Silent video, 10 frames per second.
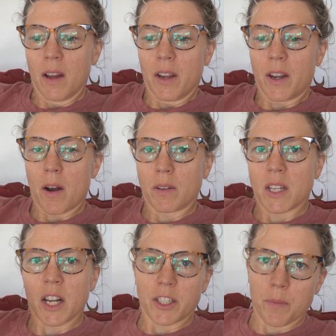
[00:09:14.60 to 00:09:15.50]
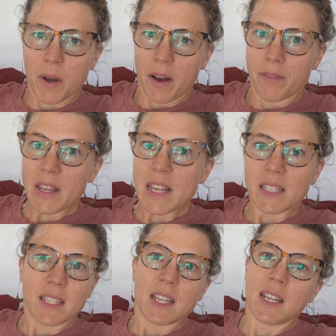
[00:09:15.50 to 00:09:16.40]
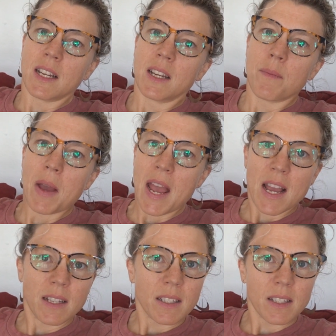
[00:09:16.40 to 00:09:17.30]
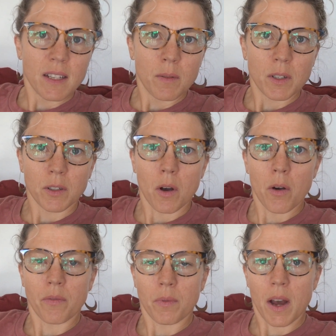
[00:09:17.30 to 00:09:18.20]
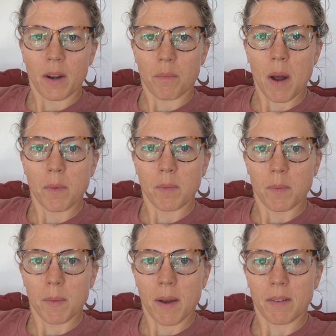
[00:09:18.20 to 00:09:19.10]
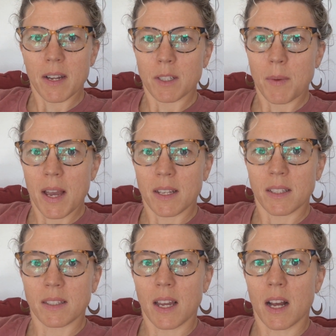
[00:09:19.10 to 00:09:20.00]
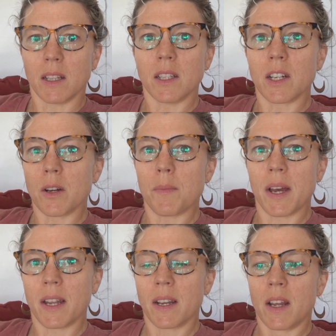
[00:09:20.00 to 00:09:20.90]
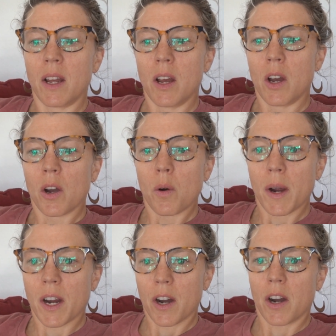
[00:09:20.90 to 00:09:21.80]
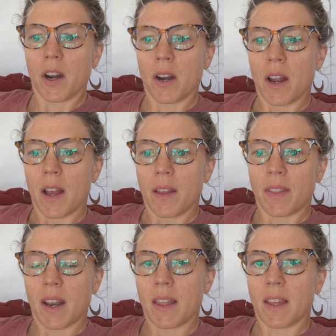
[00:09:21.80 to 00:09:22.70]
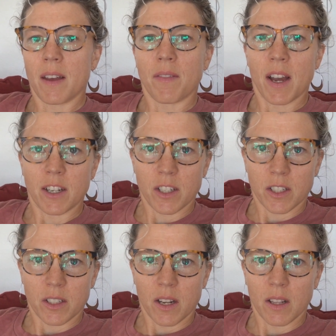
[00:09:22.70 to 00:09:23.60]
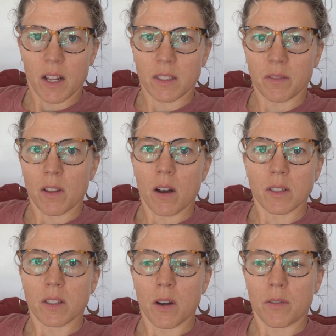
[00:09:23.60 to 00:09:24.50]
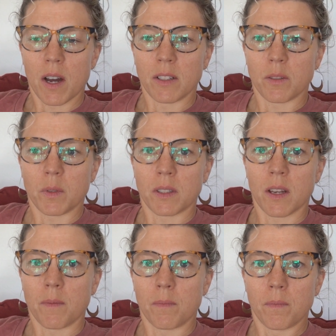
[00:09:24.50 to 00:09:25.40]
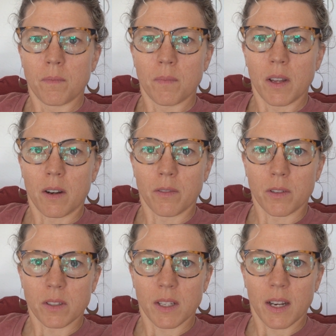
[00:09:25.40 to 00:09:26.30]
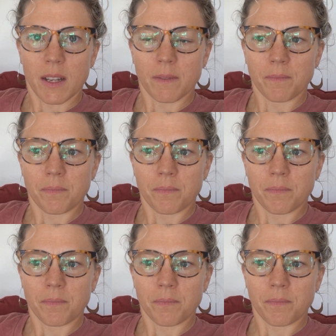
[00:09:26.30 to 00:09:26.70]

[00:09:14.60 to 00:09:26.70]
you know, touch above easy pace, which will probably be my race pace, is like a little bit quicker than I think if I had just done lots of long, slow runs with some intervals in it,